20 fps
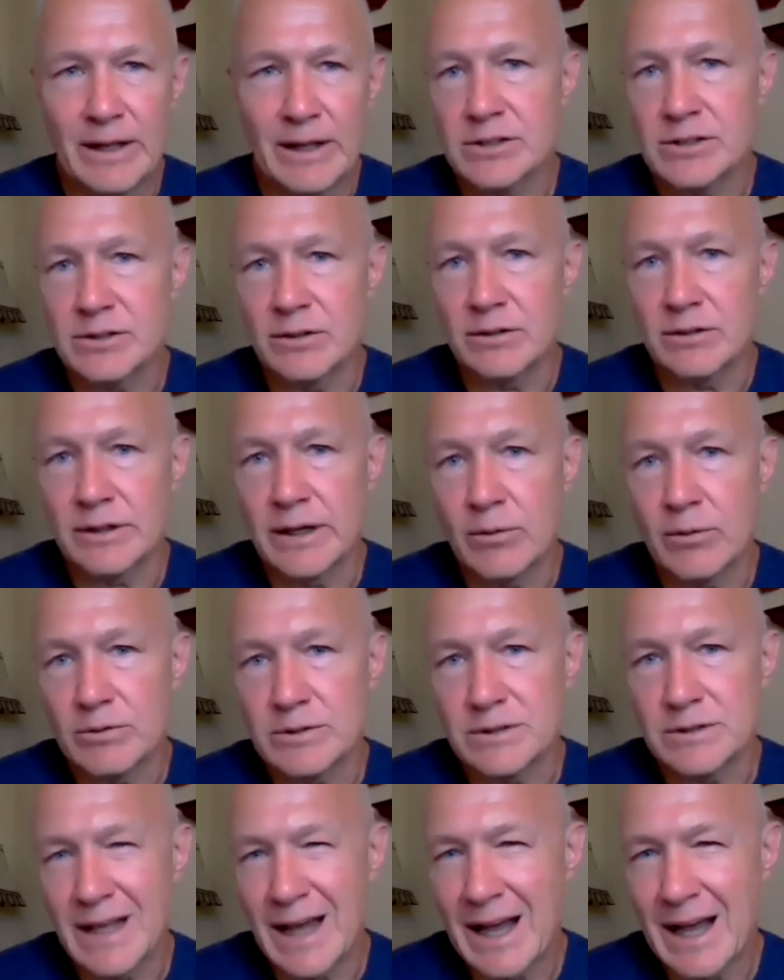I certainly
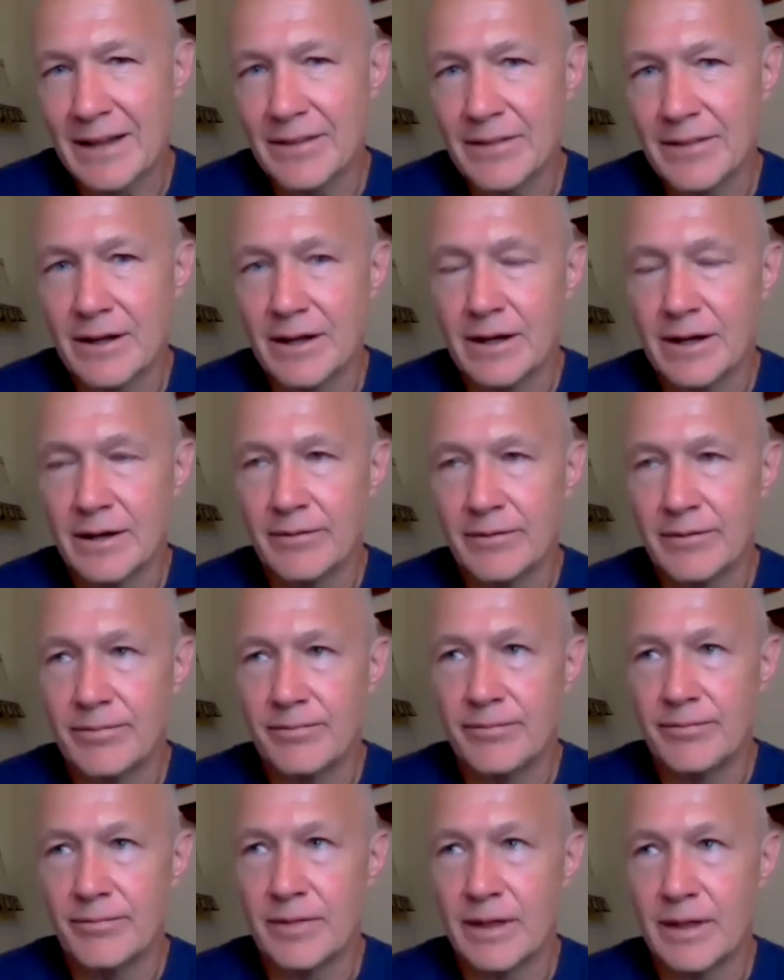was not
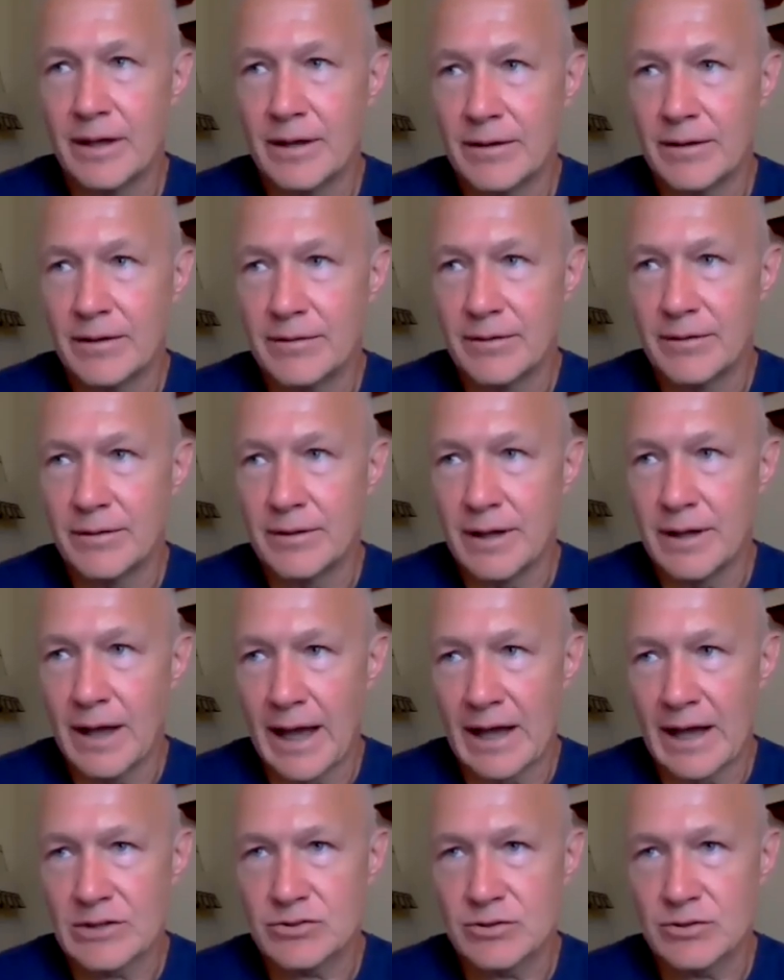the
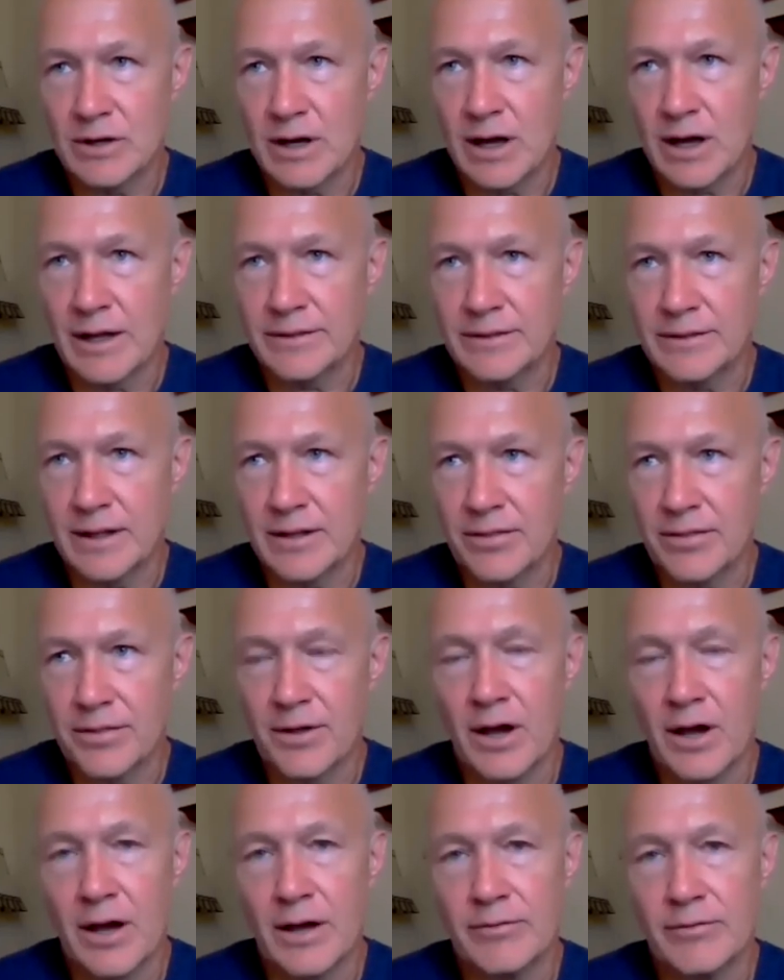astronaut that
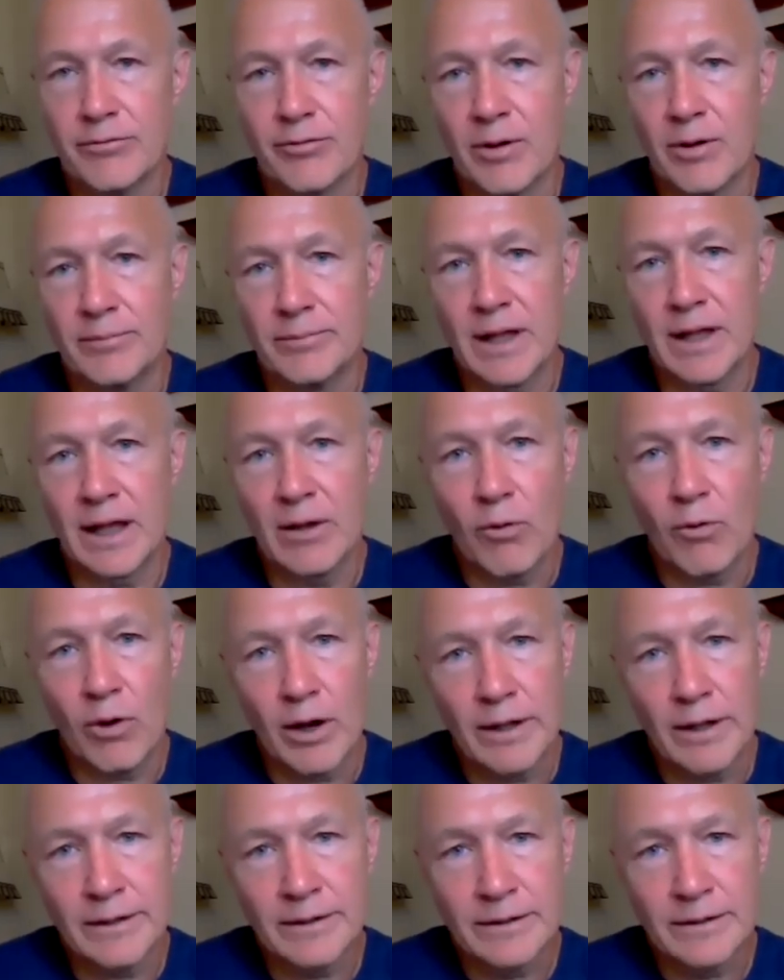thought from day
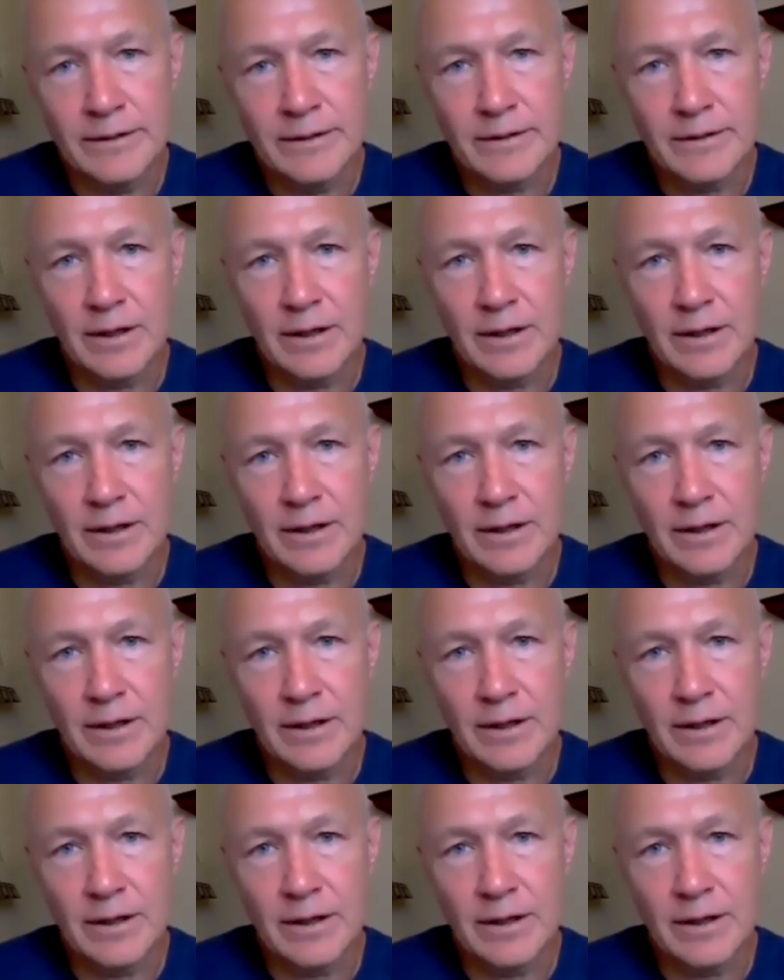one,